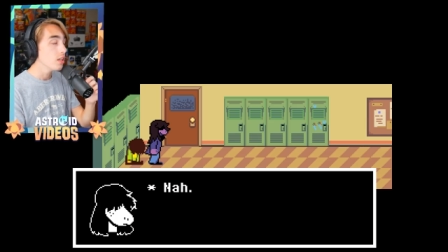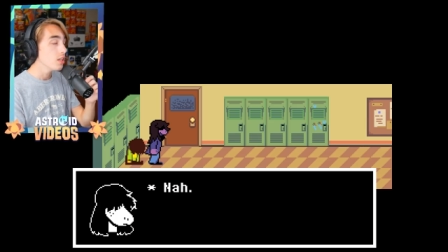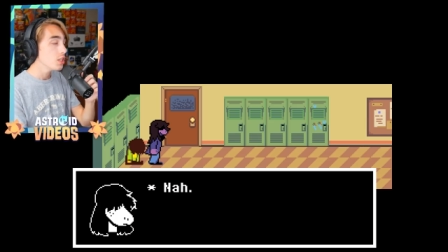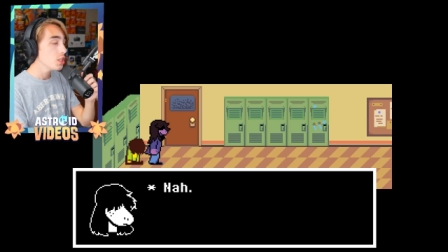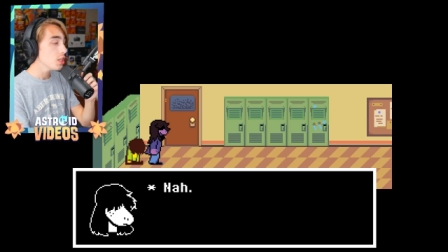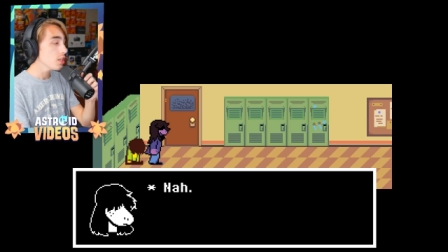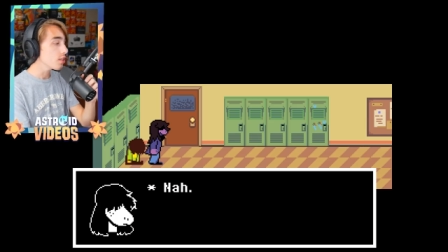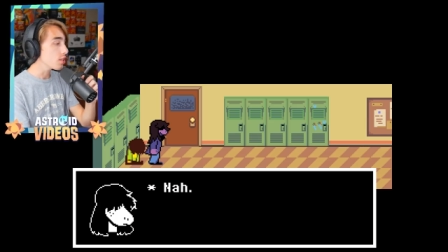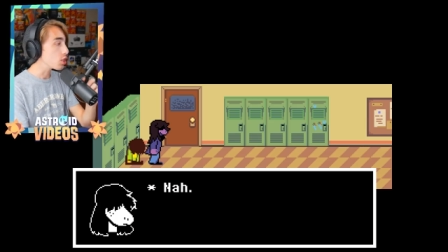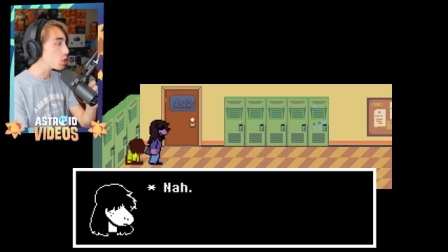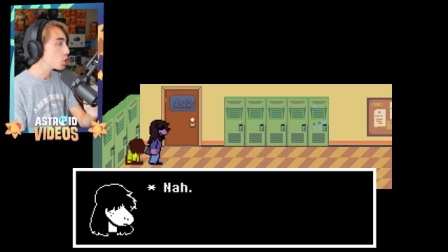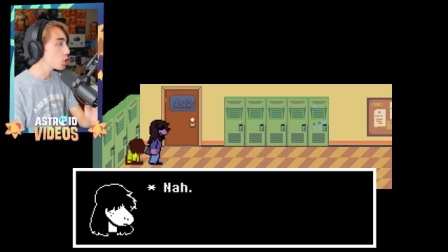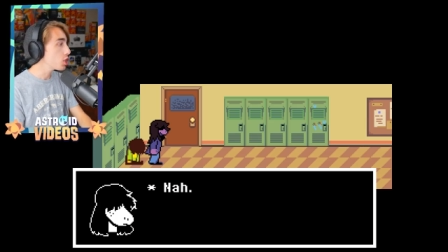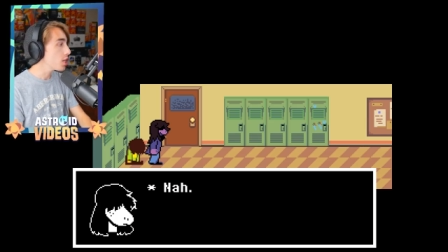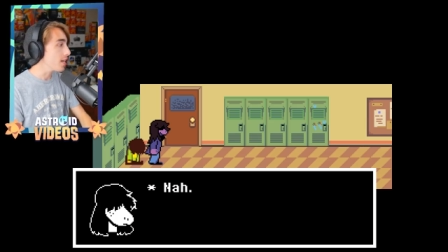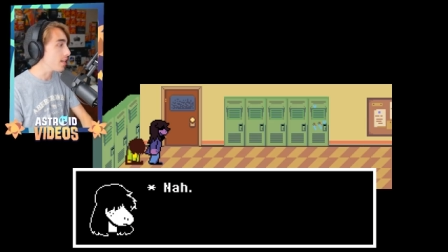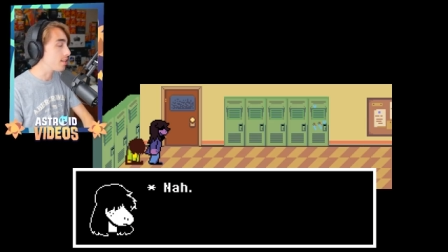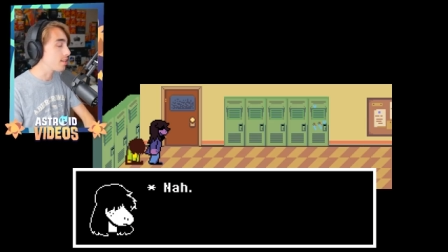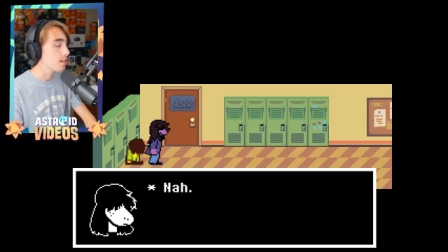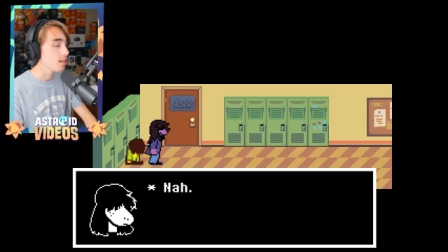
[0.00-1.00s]
Jesus
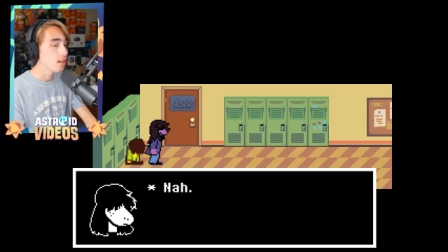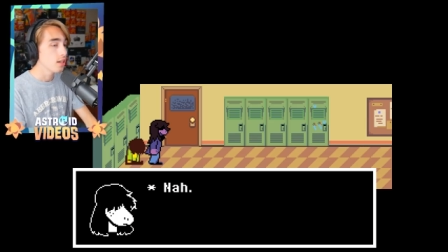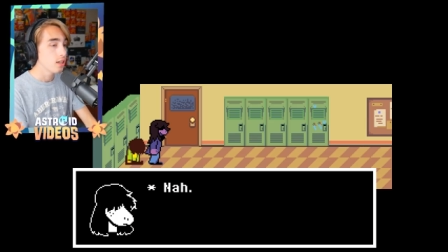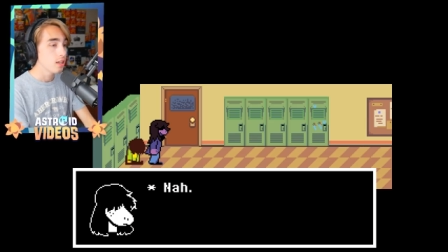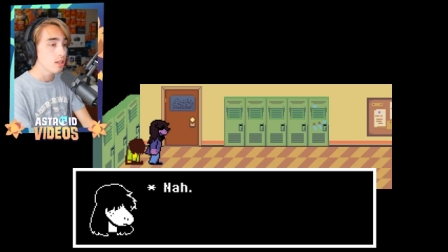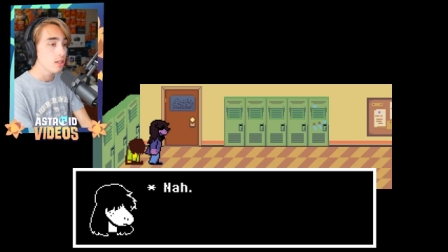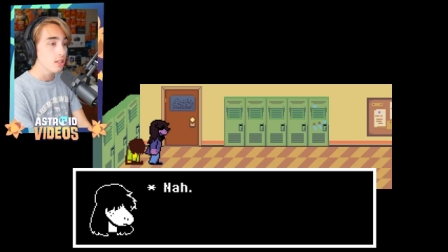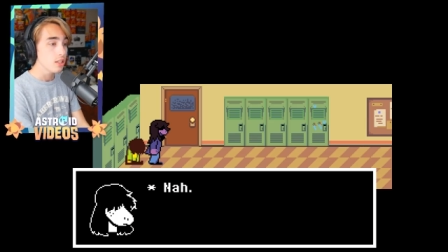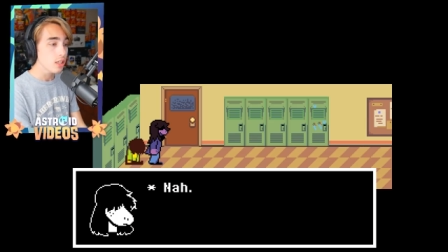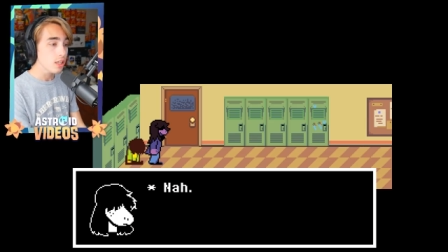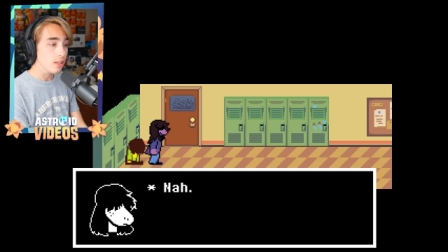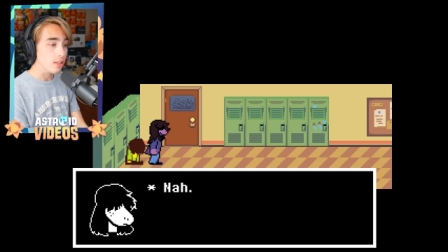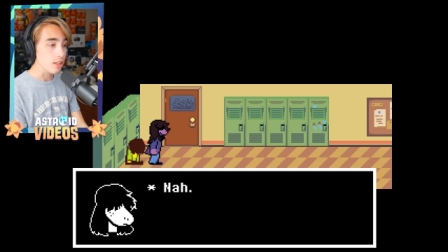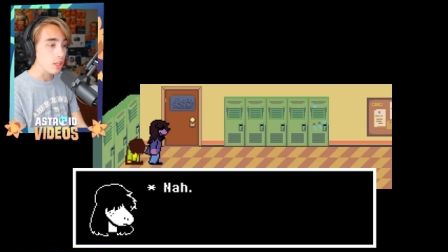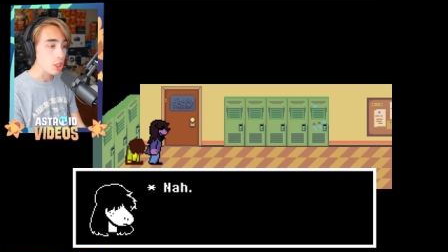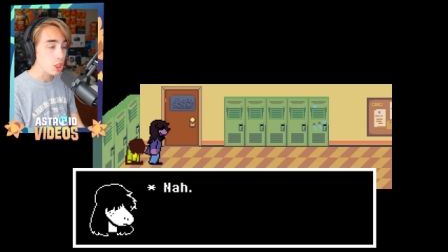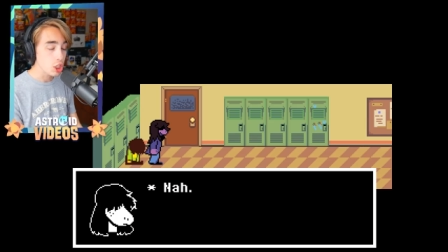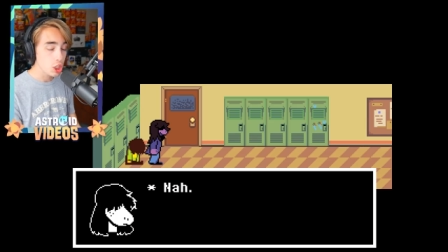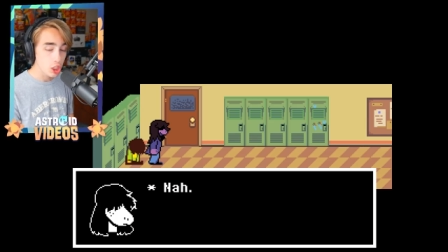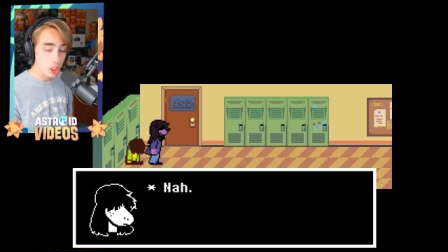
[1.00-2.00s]
shit. Jesus
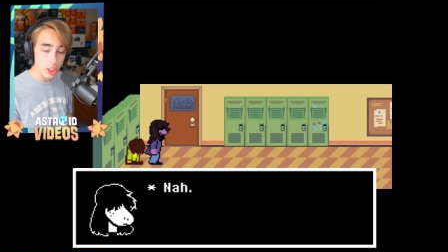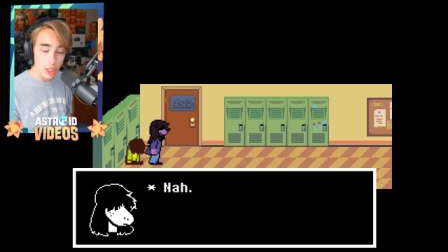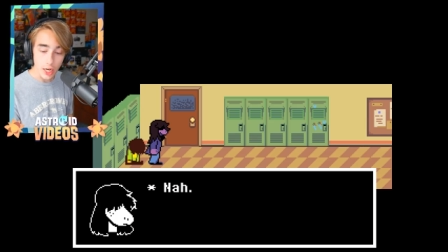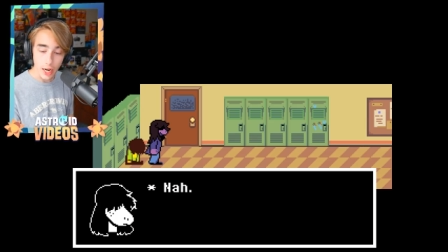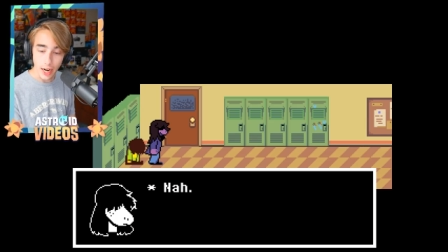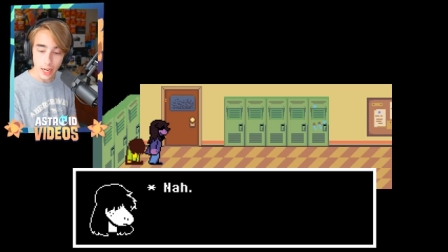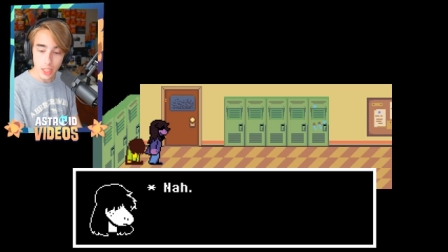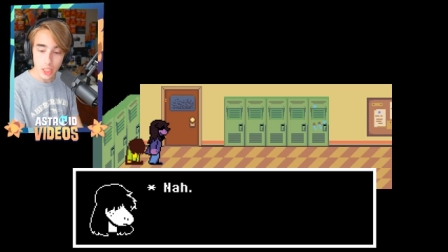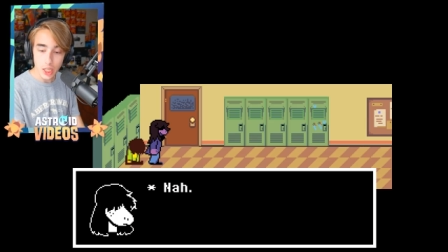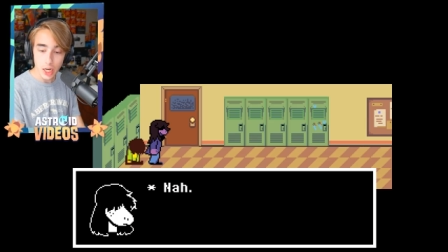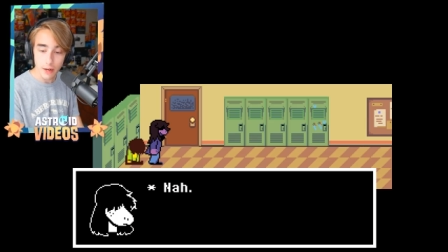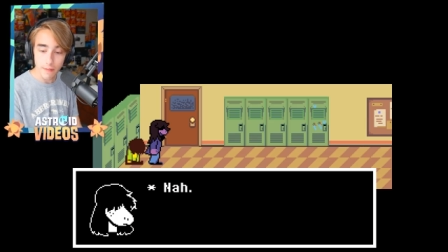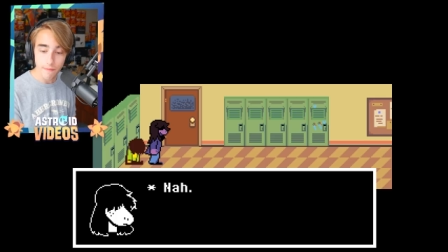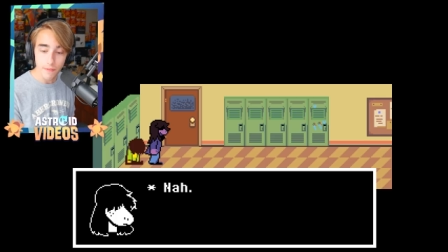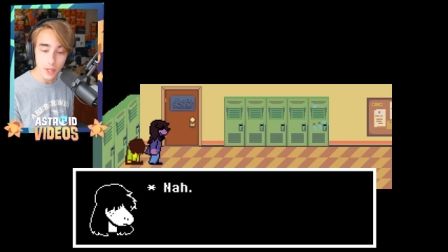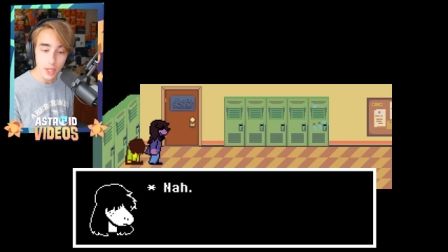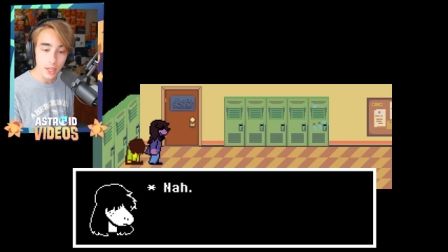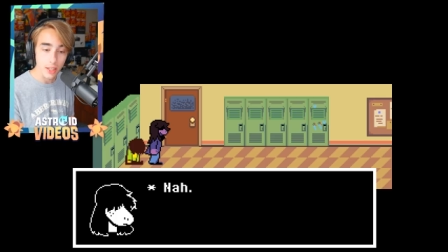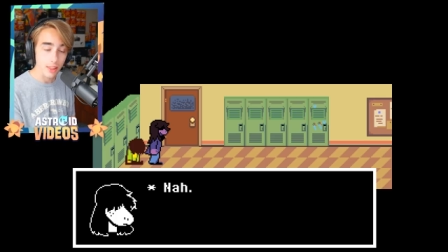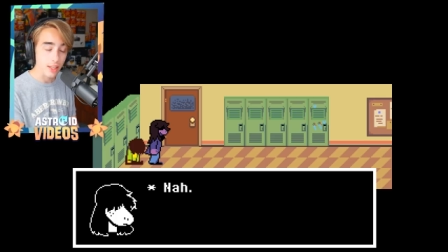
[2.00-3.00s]
shit. I just got
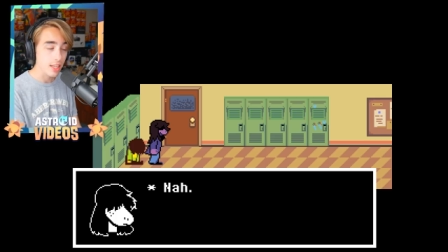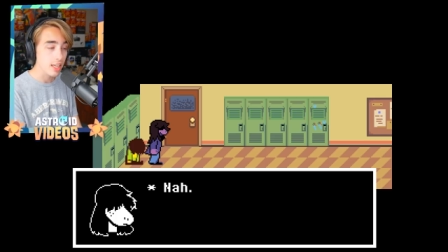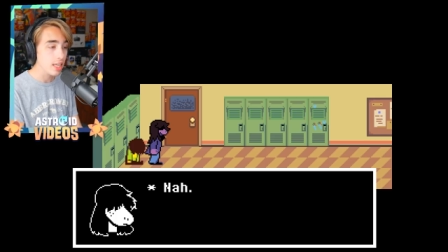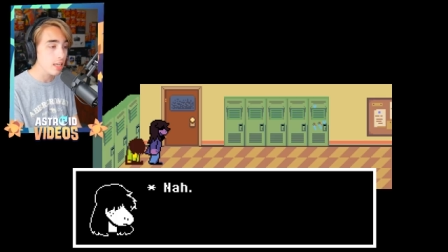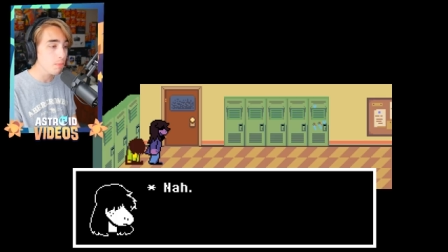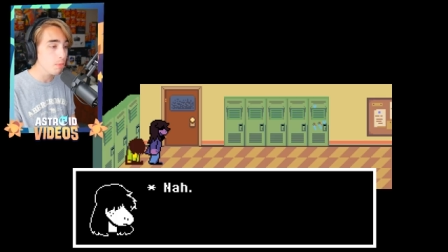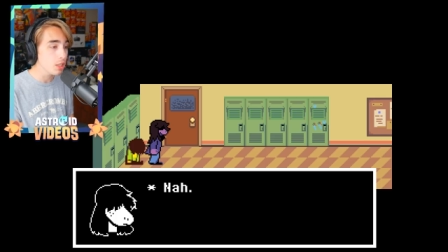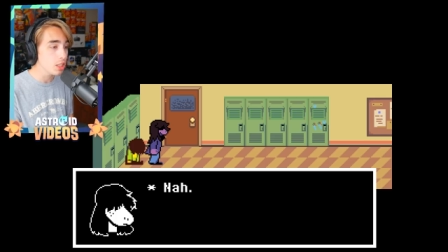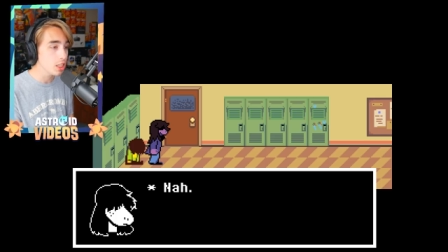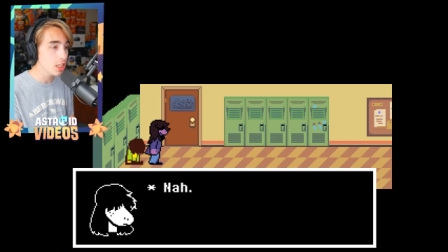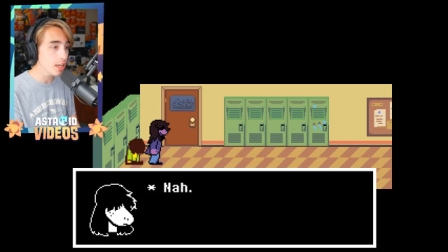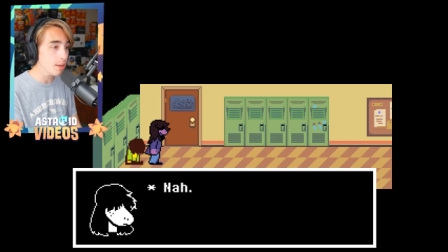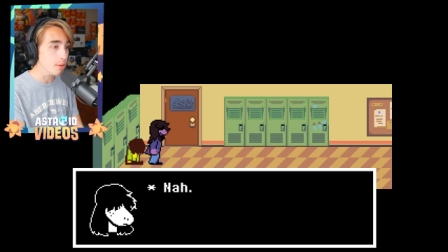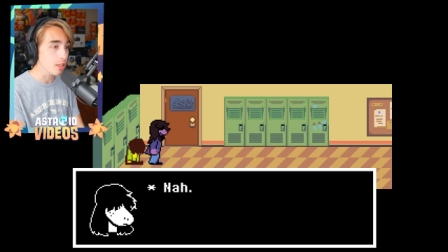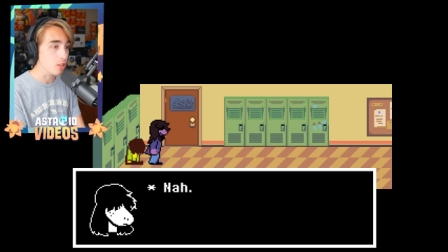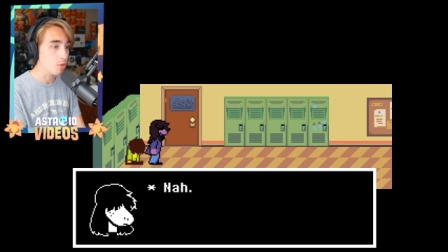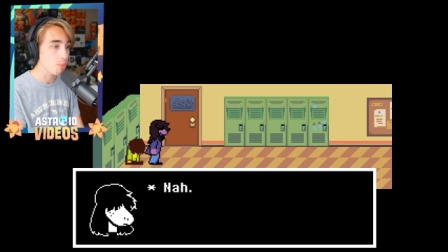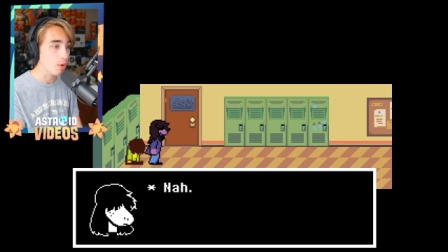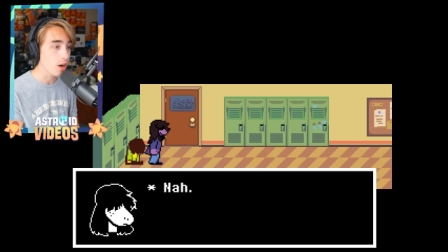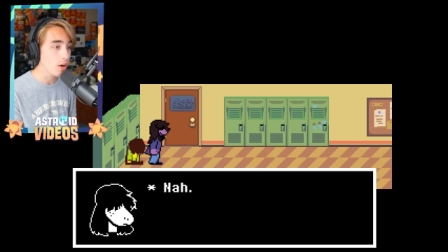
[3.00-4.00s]
fucking the heebie
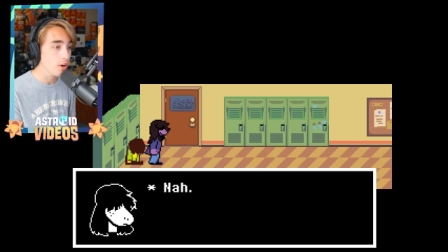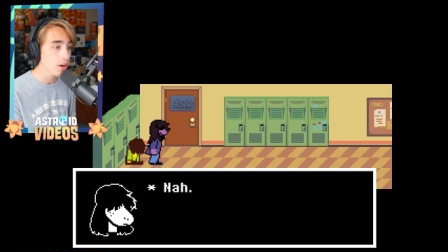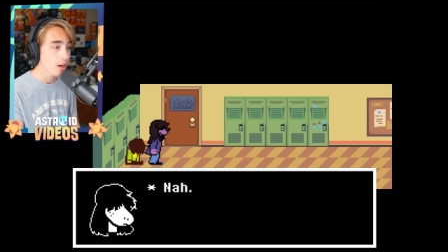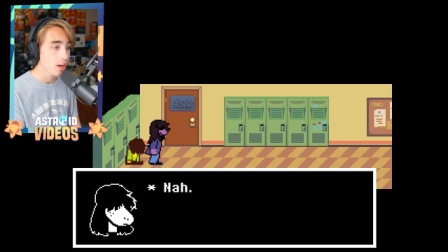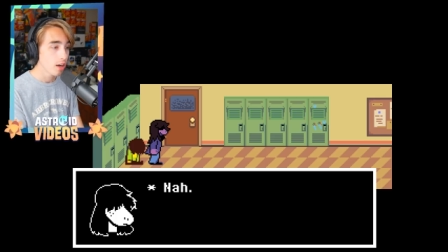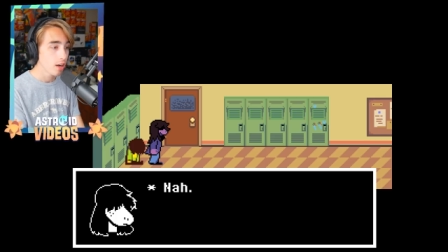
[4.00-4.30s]
jeebies, bro.